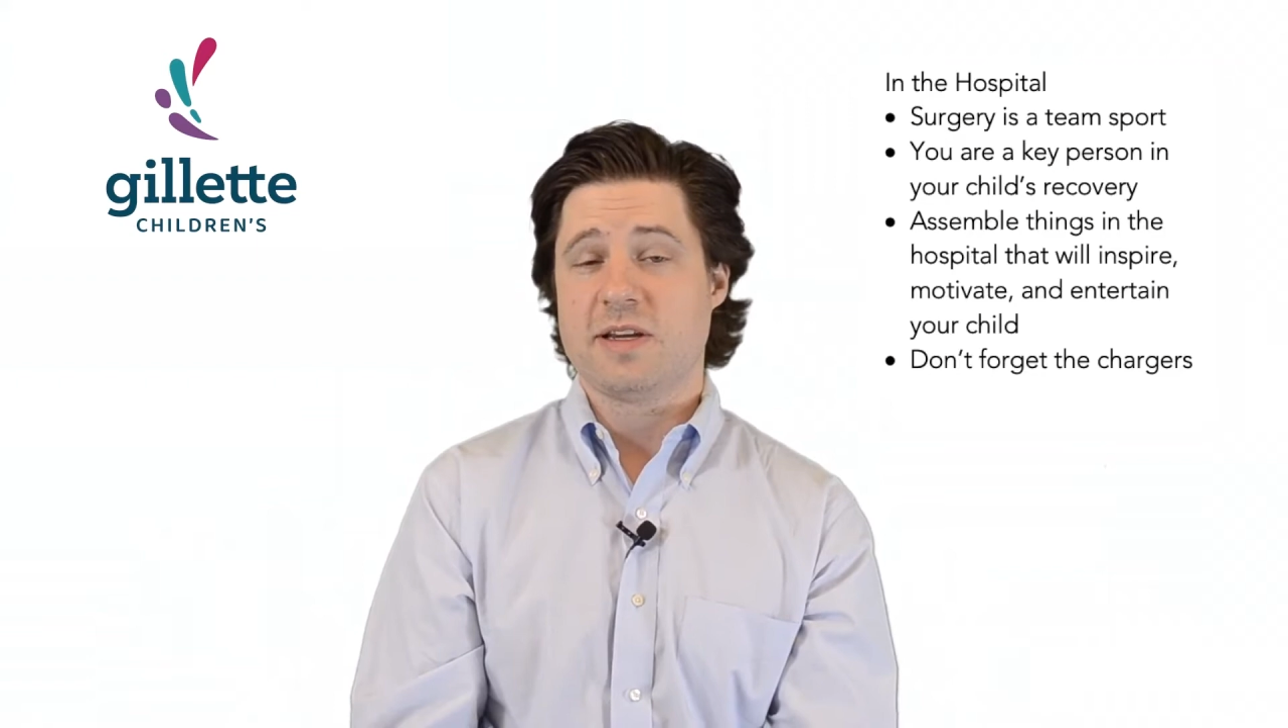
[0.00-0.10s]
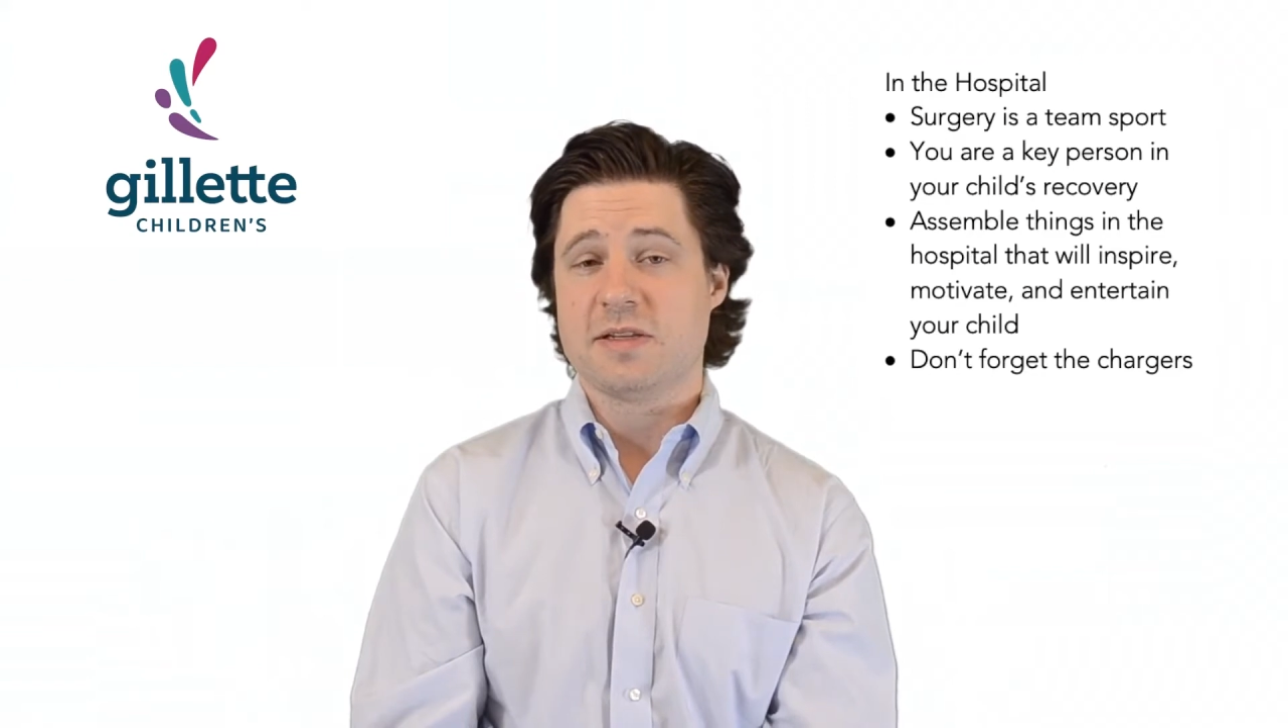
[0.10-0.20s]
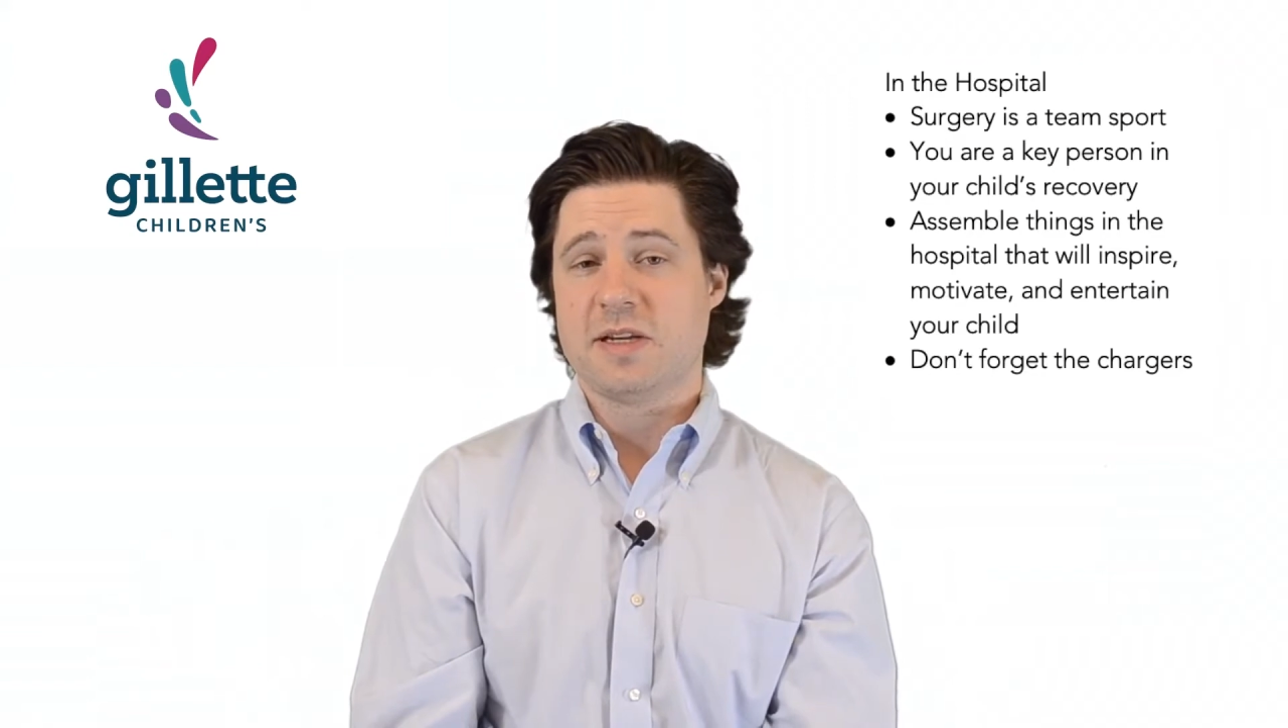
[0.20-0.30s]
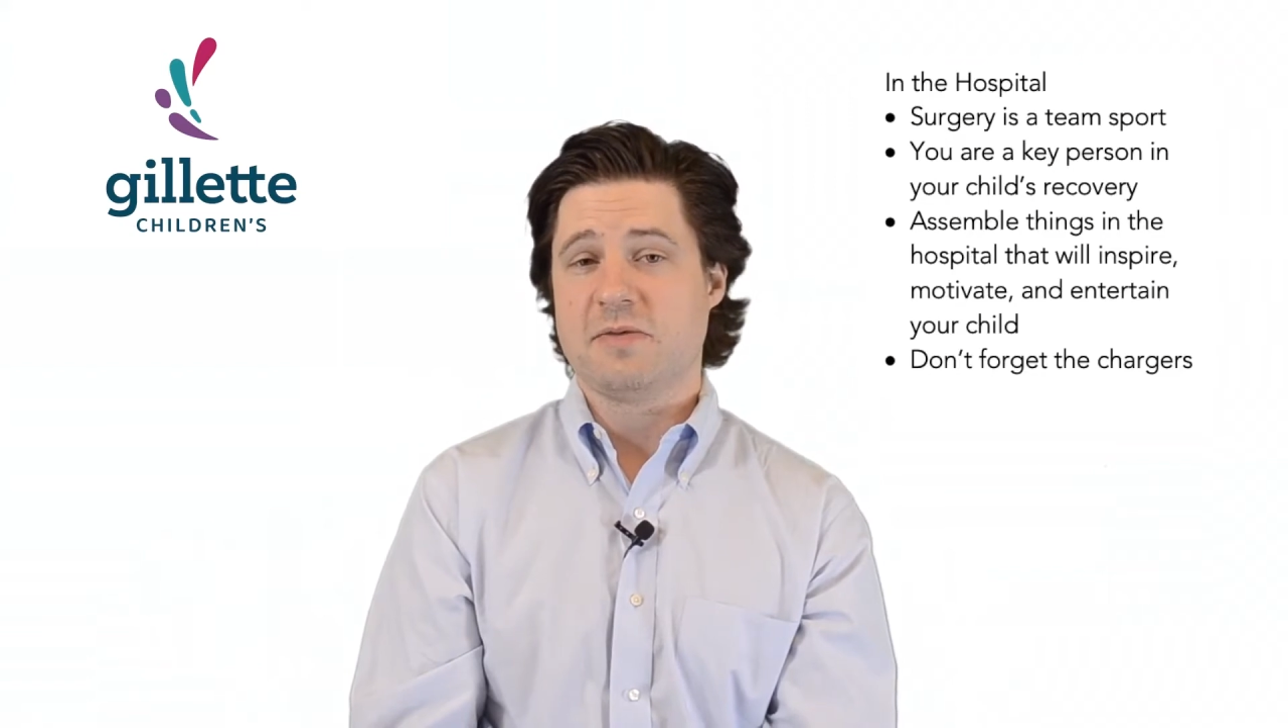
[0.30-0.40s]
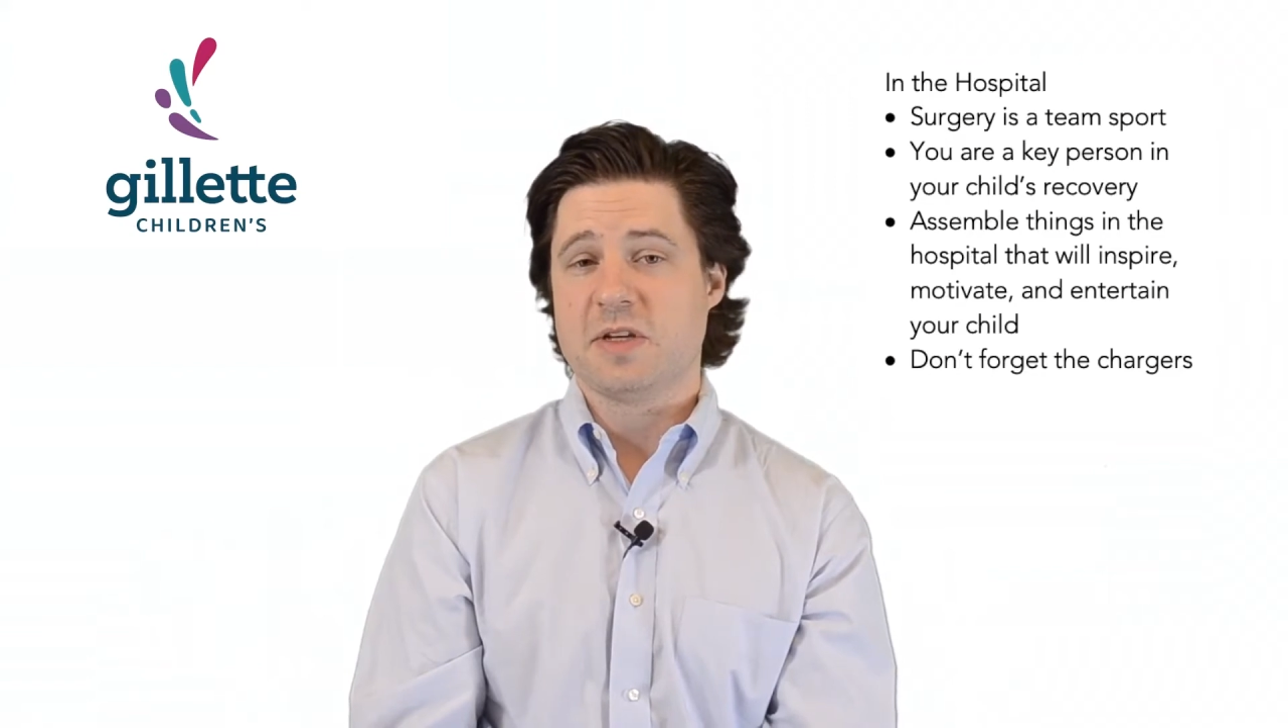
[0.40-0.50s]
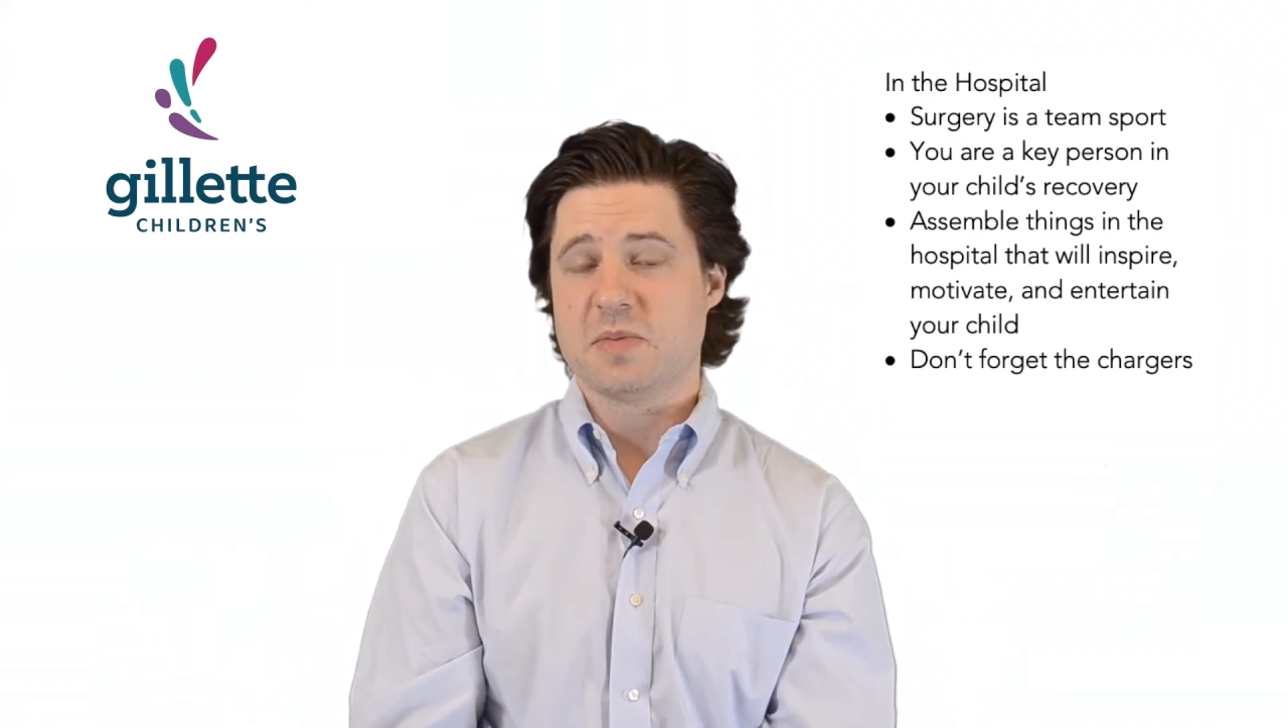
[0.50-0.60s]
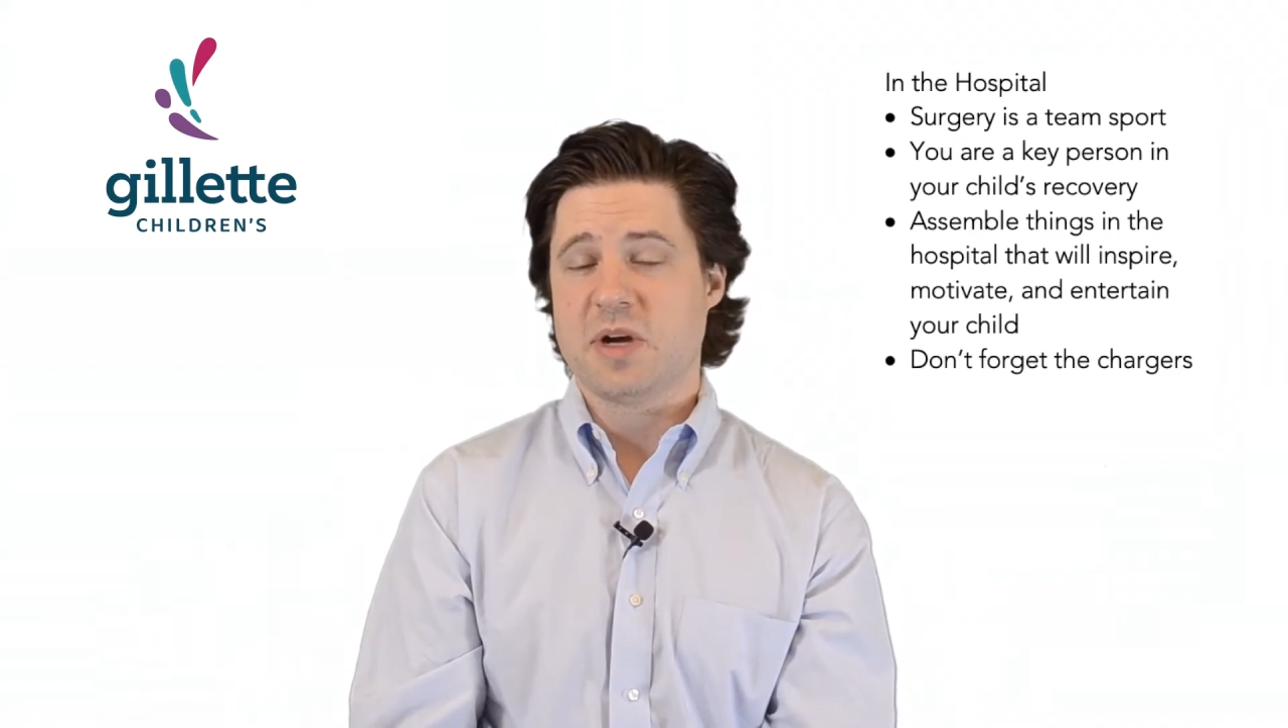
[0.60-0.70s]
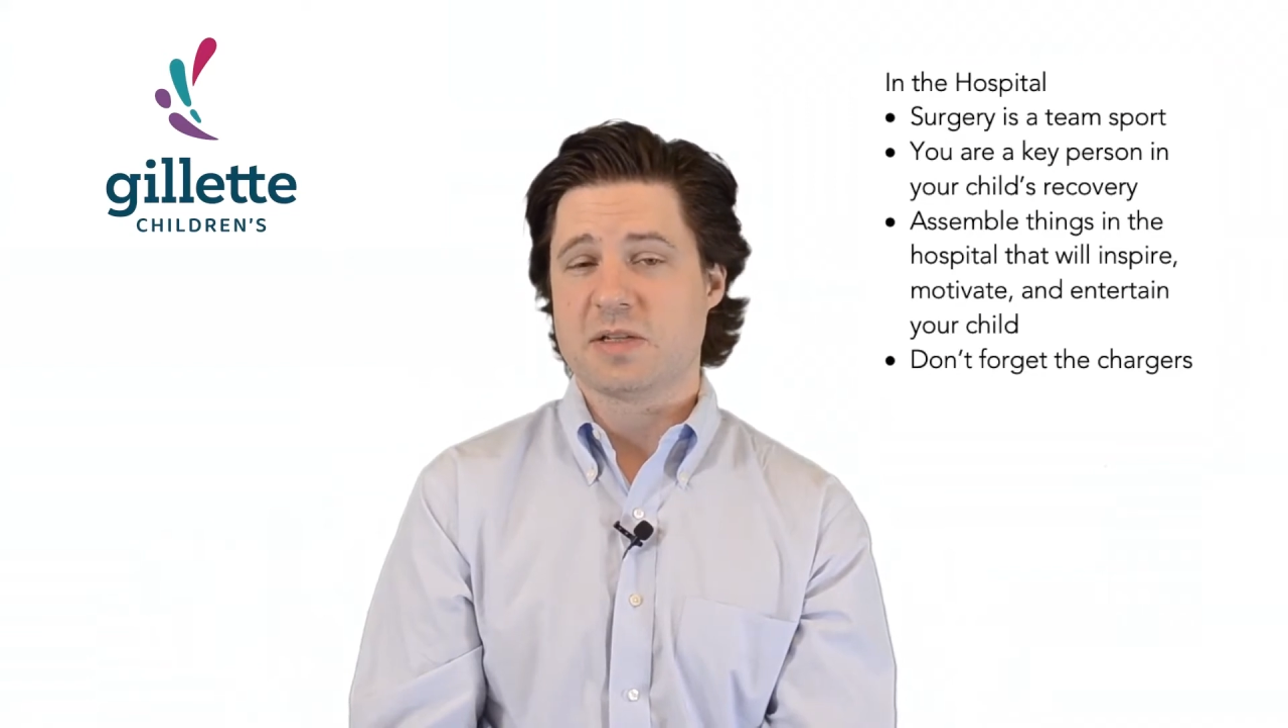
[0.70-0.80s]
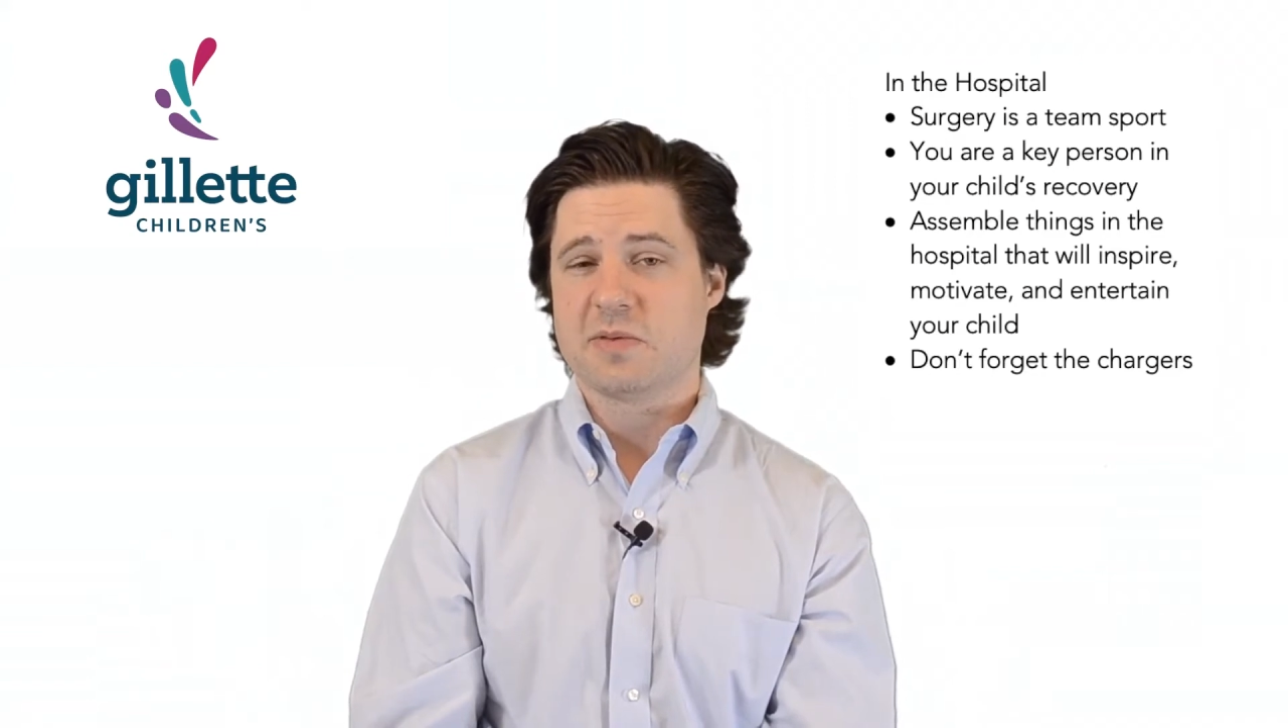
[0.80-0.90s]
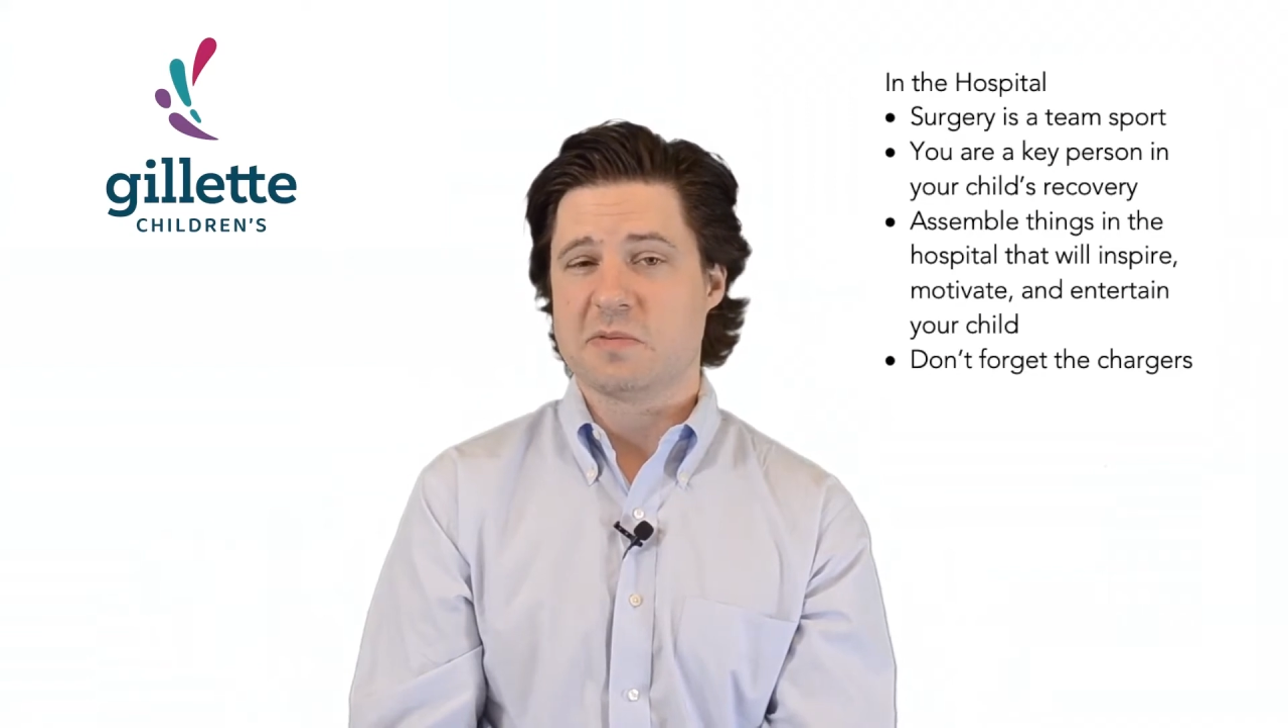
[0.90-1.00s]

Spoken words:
and safely as possible.